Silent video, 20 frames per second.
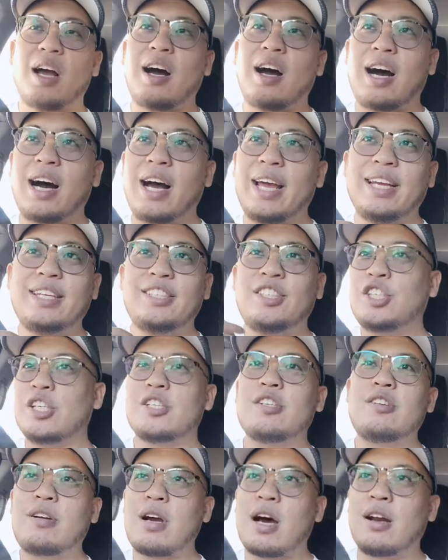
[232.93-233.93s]
I
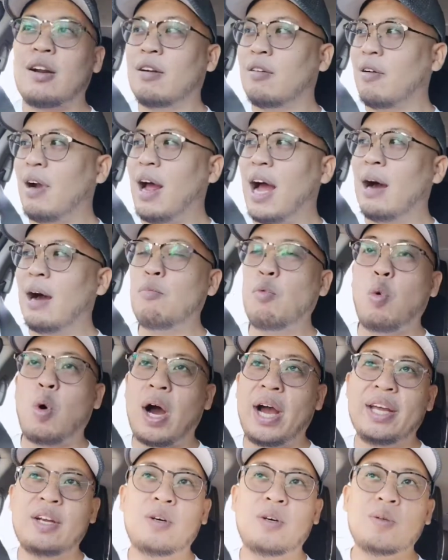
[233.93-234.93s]
just got a Grab.
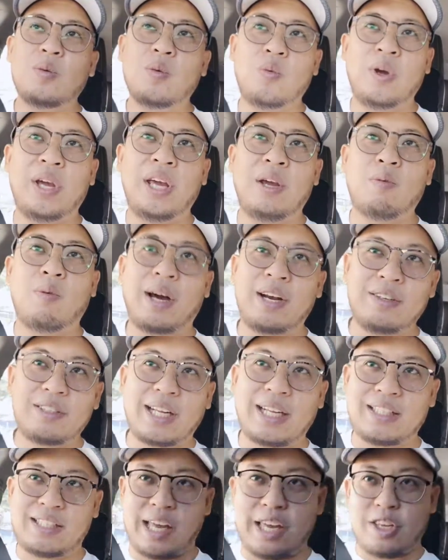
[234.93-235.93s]
Why don't
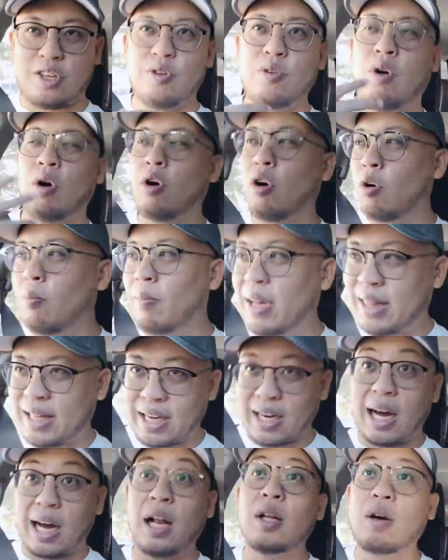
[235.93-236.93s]
I take you home, and
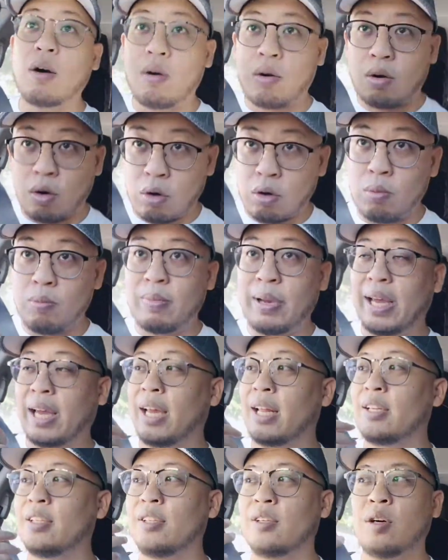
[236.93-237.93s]
then I'll go home
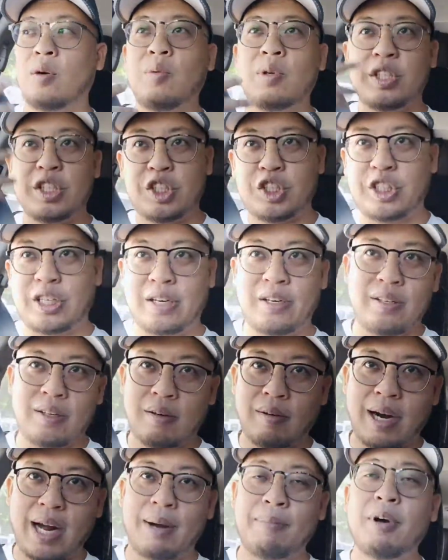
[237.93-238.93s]
and we'll just share the
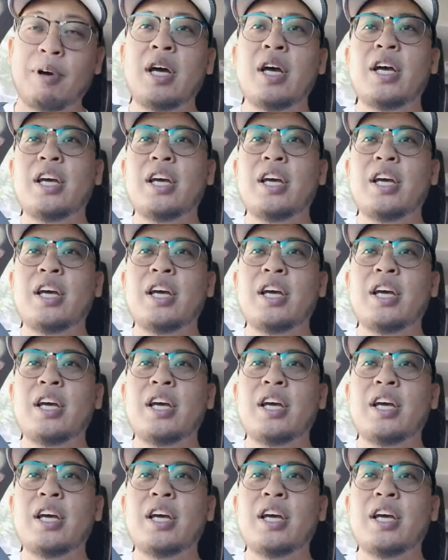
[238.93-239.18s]
Grab.